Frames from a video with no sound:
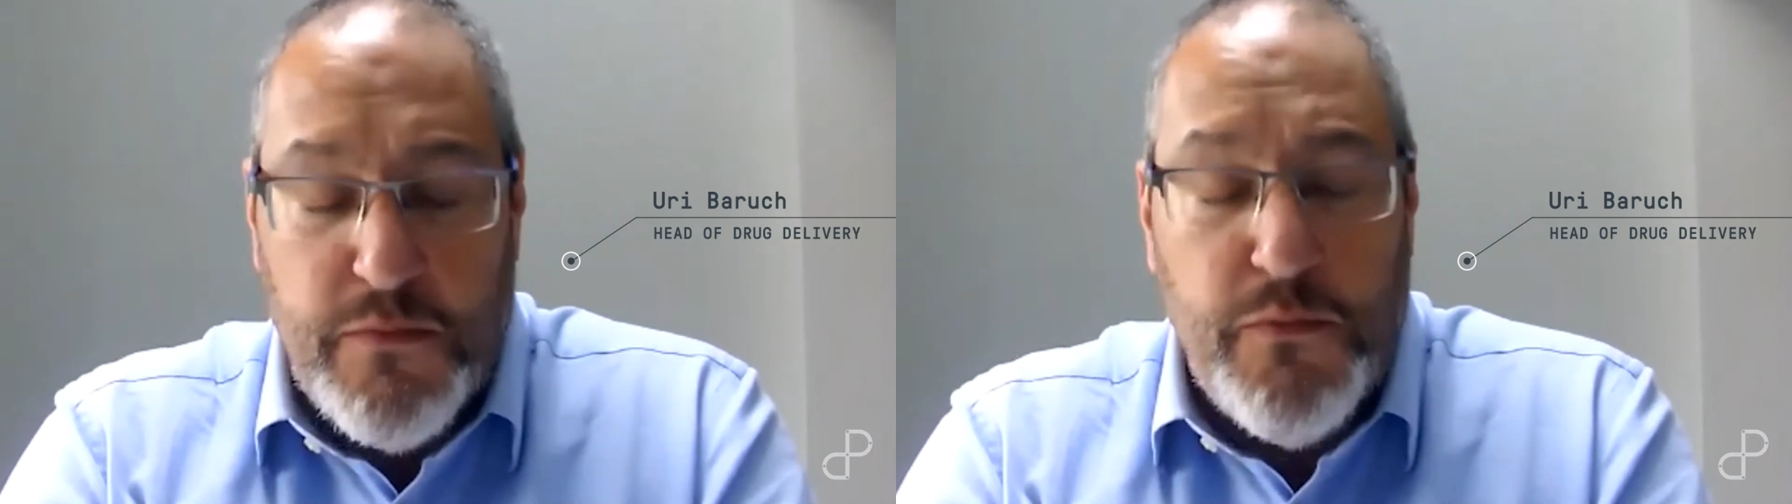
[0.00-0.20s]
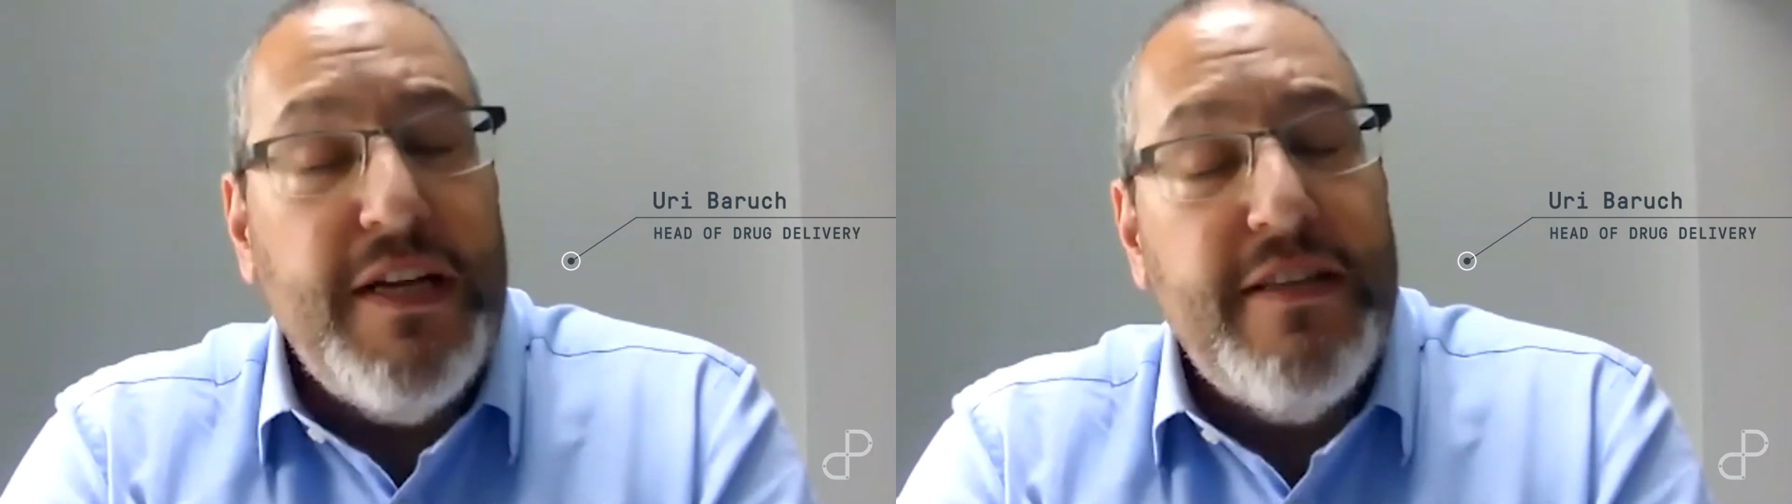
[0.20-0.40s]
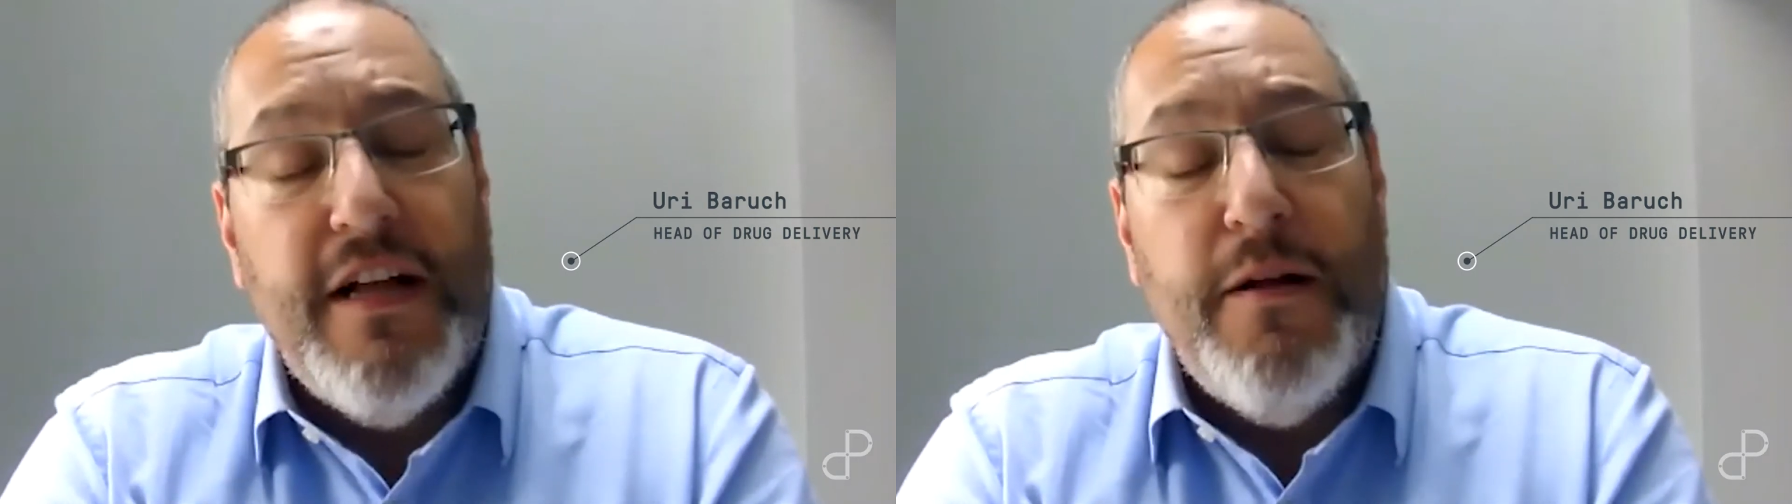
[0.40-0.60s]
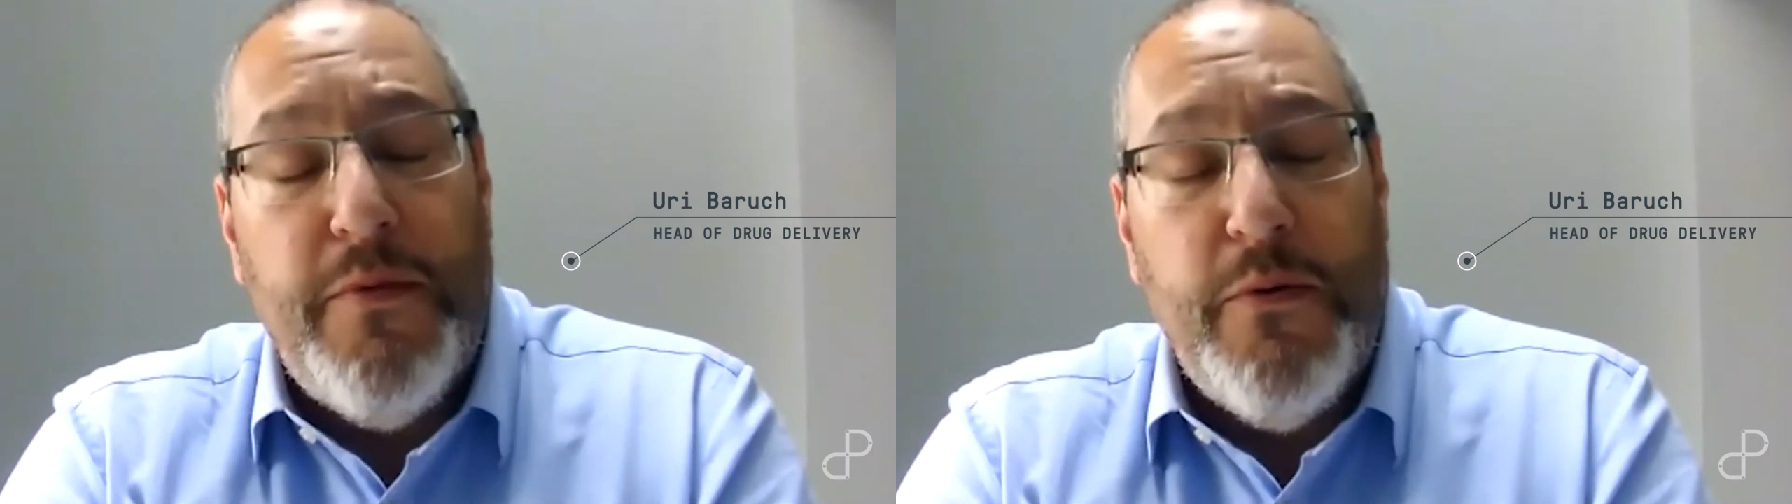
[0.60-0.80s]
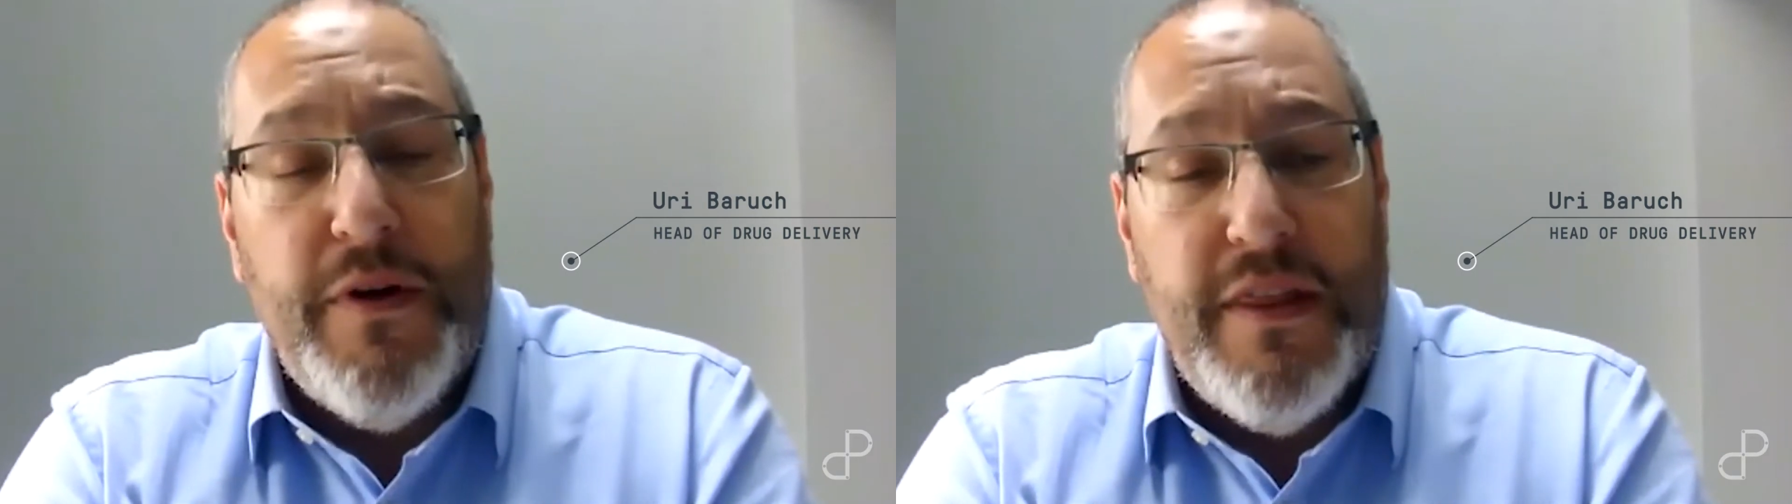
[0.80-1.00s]
we need to help them
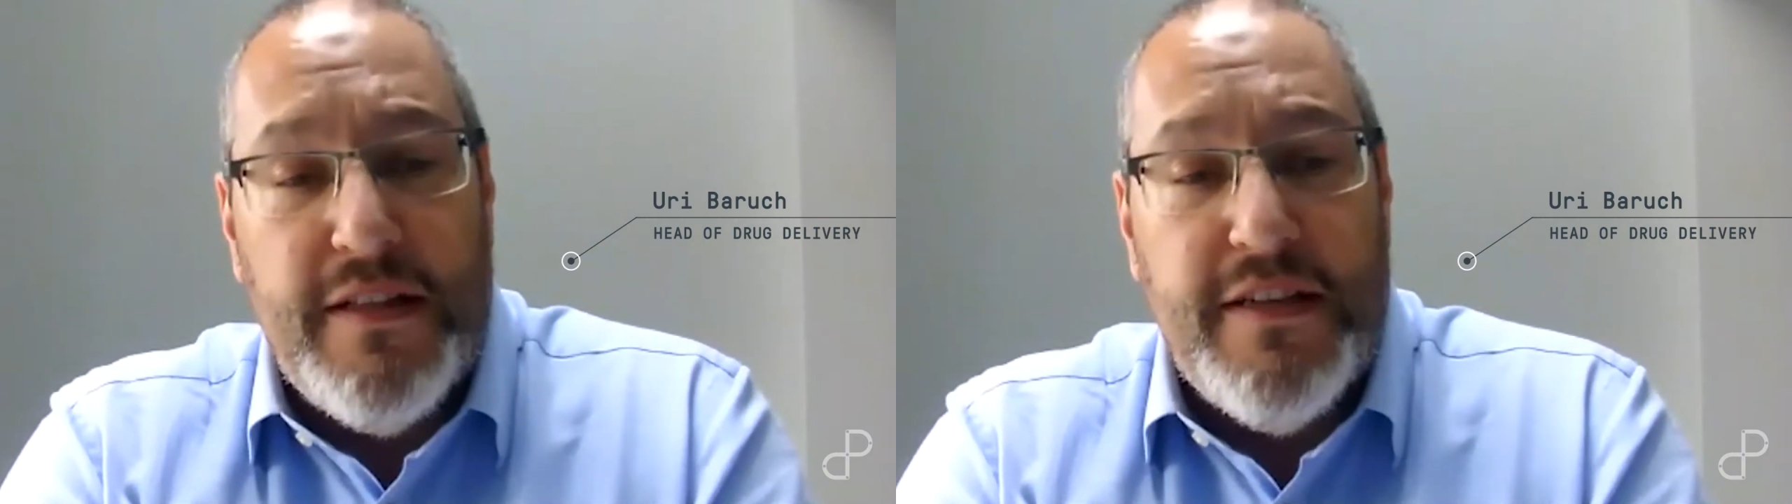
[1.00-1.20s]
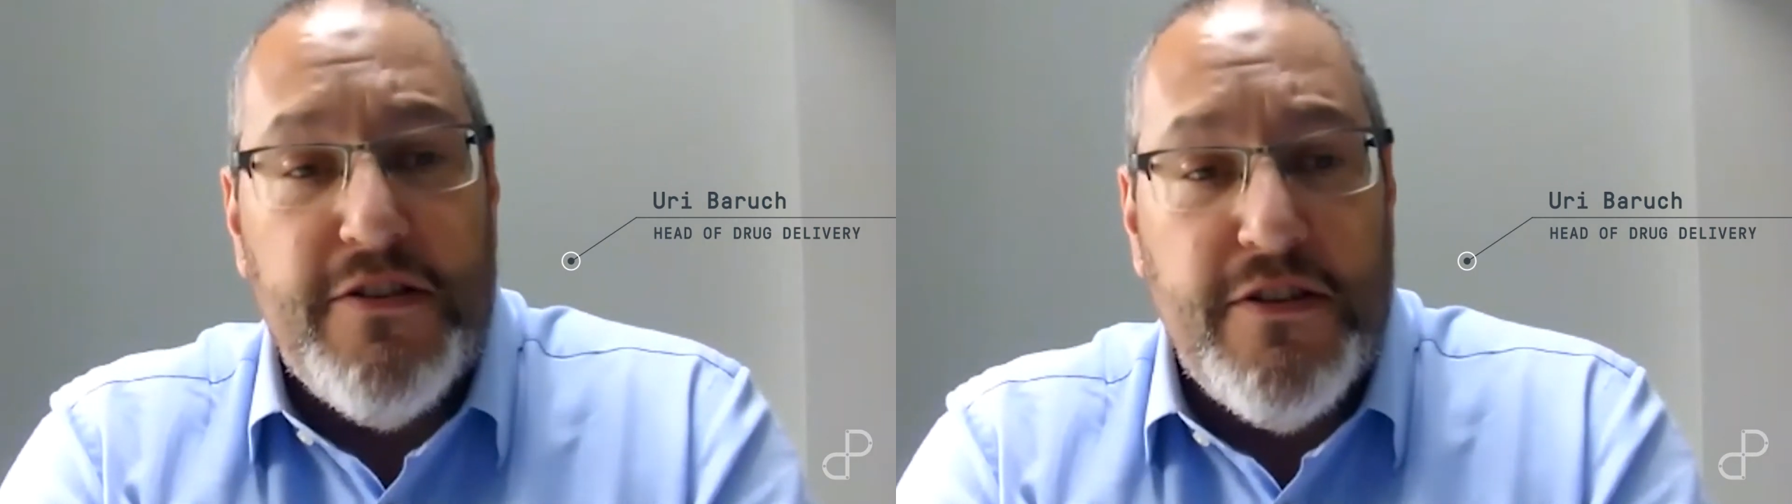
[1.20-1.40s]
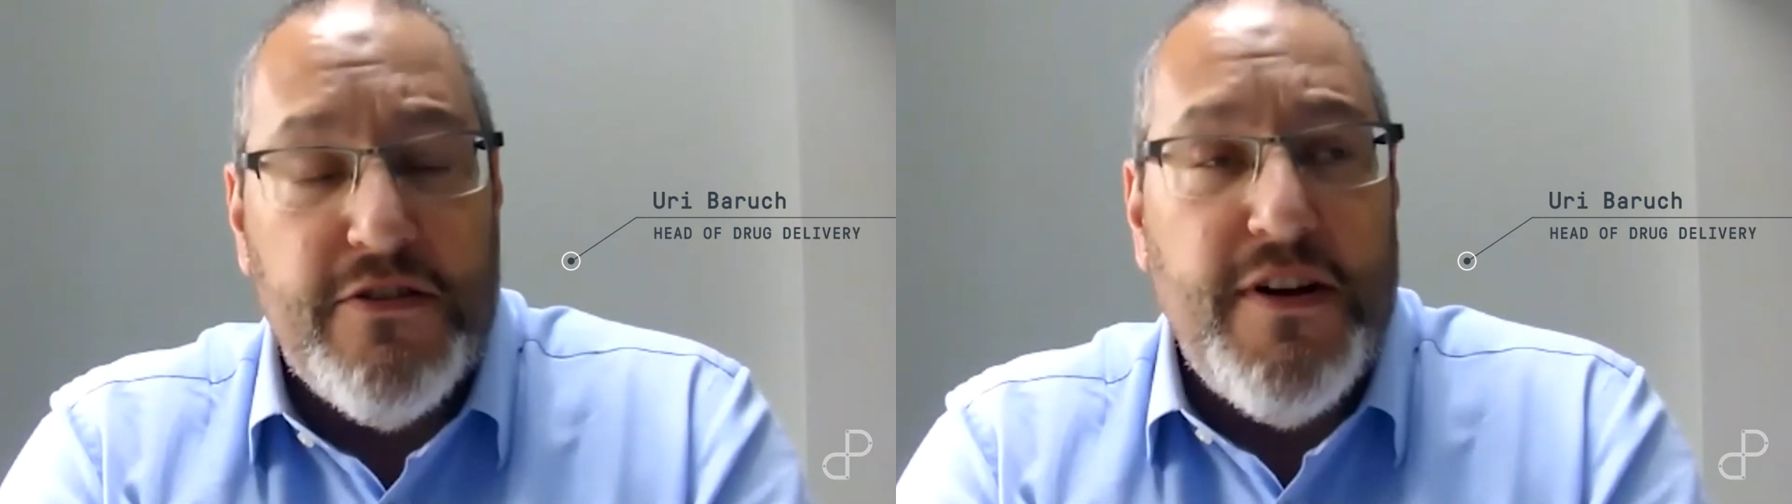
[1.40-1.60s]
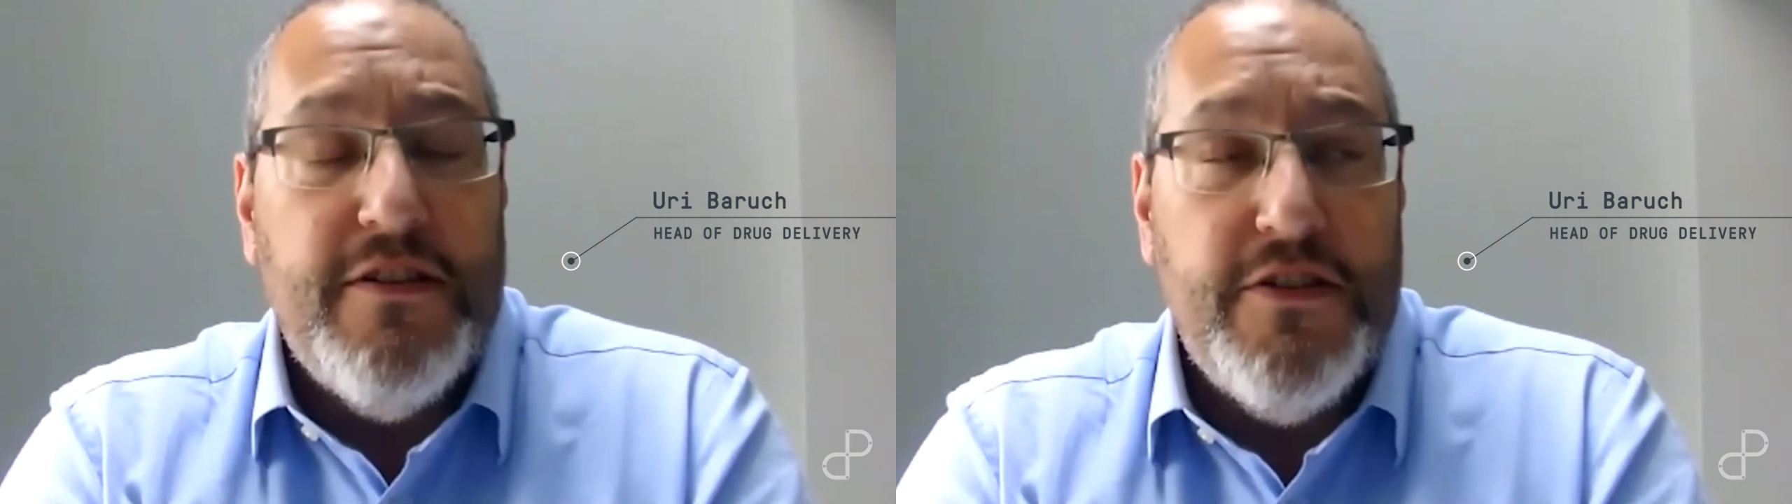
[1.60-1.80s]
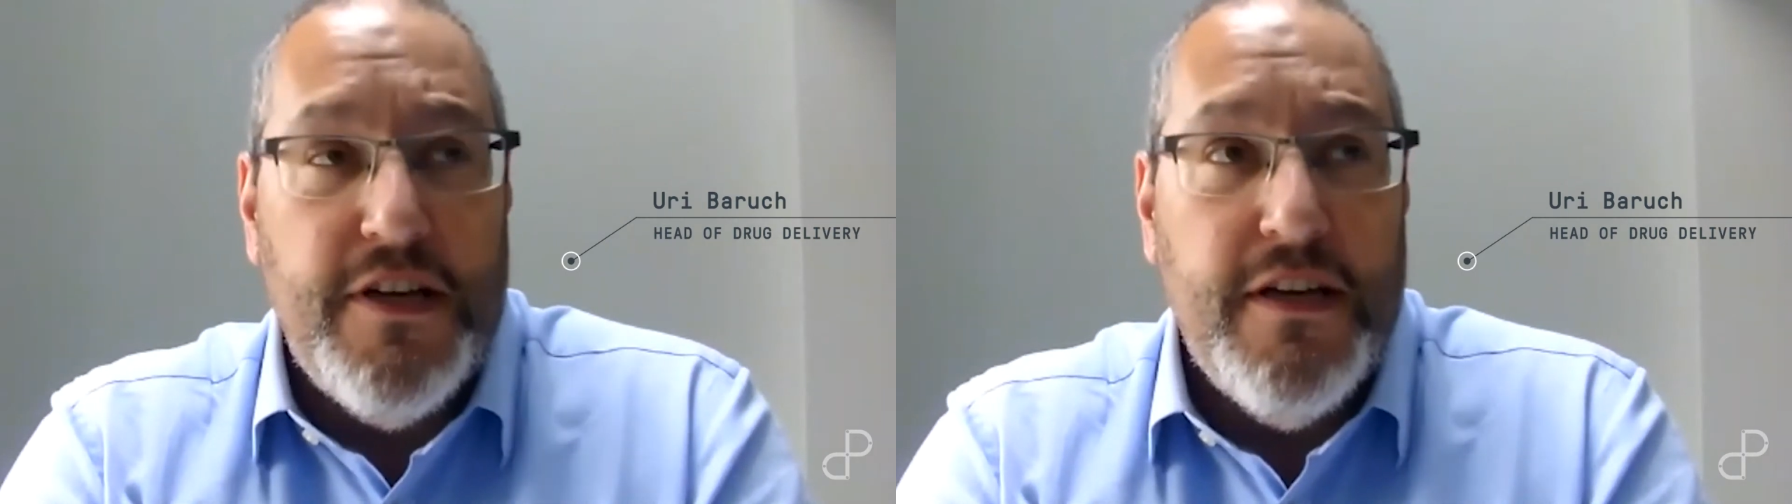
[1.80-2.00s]
with their digital
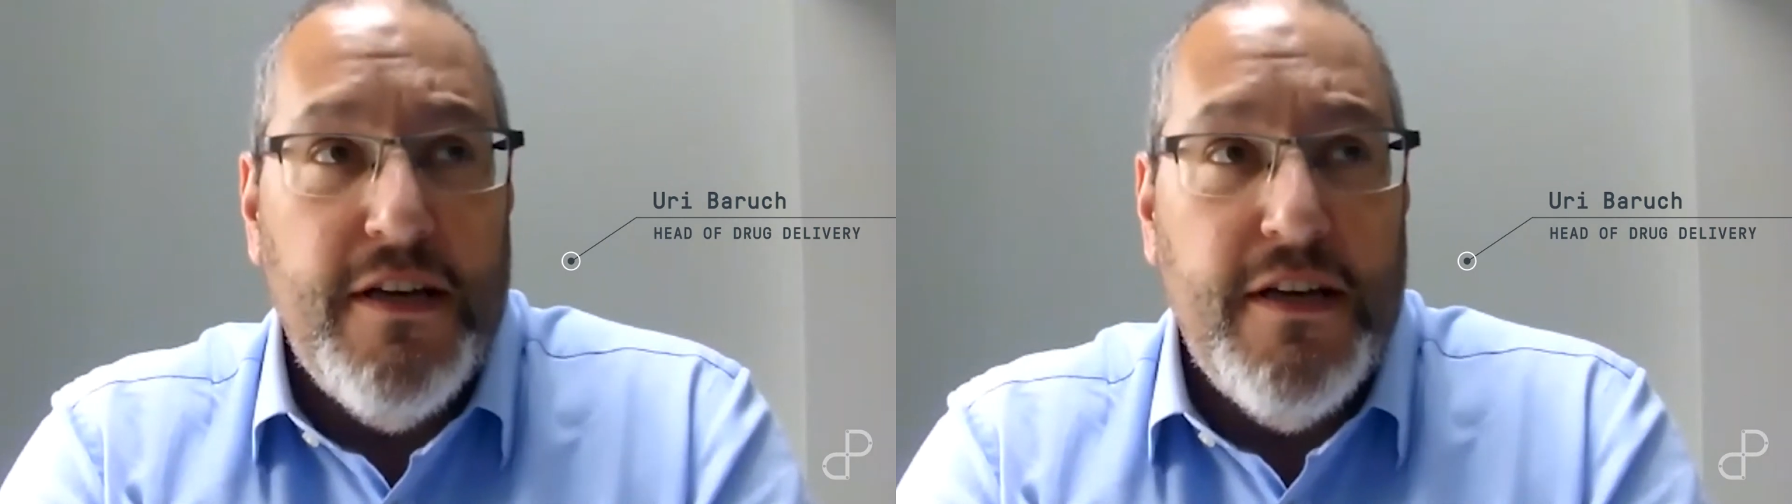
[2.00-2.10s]
strategy.